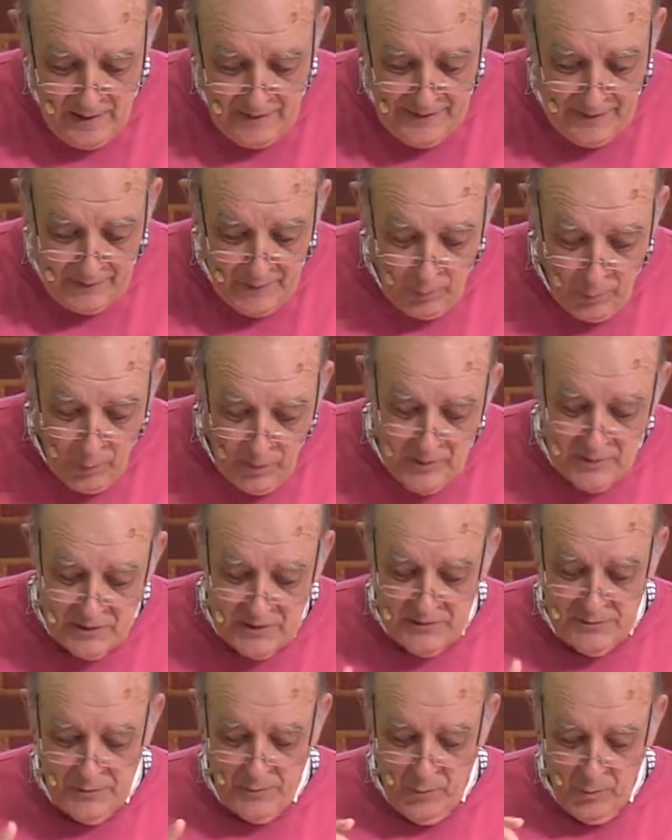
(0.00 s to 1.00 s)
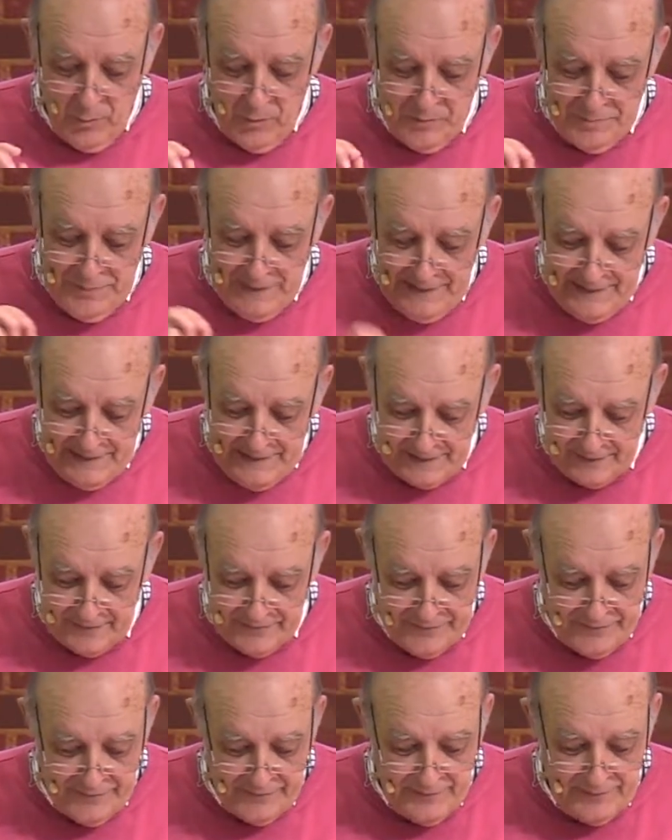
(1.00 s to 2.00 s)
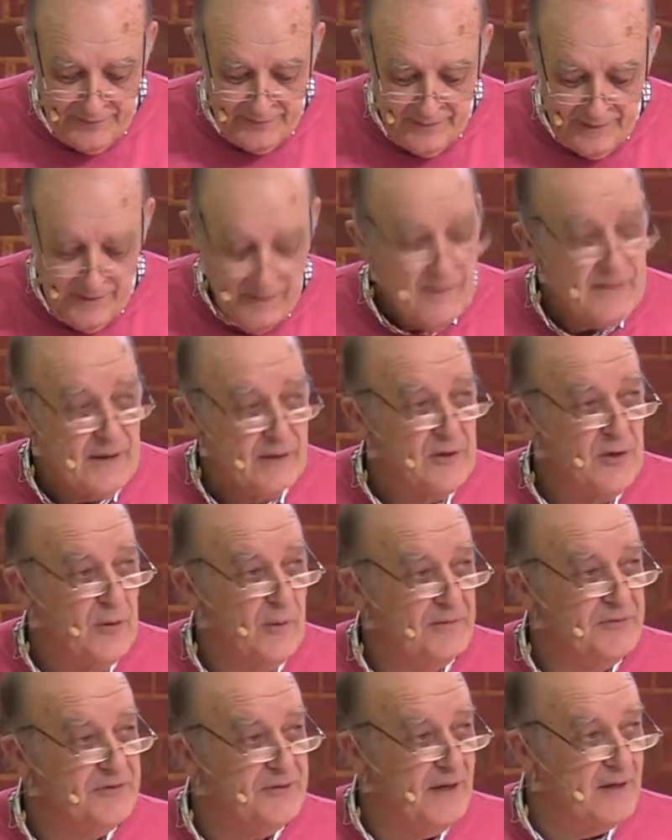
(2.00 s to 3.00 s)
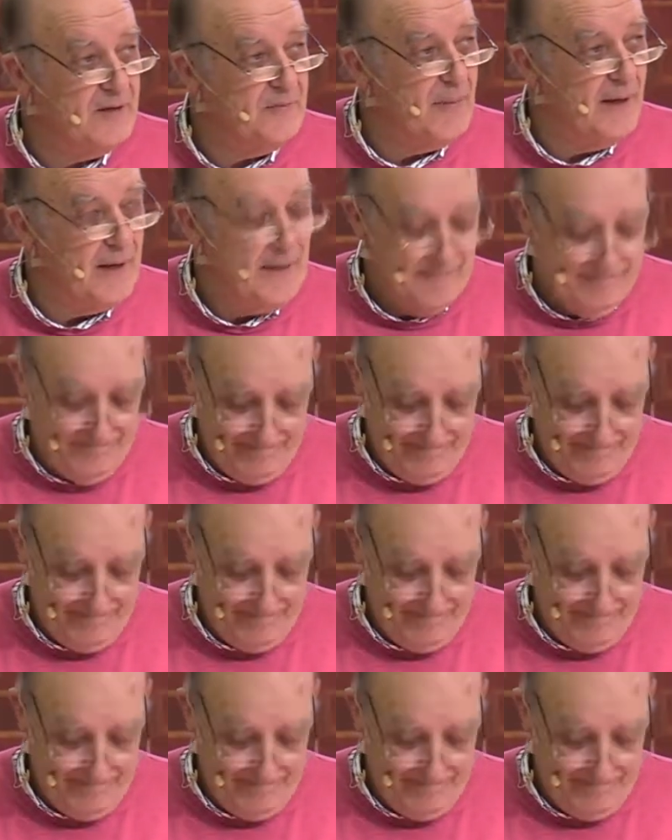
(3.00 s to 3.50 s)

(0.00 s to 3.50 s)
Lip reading: that world will believe that you have sent me.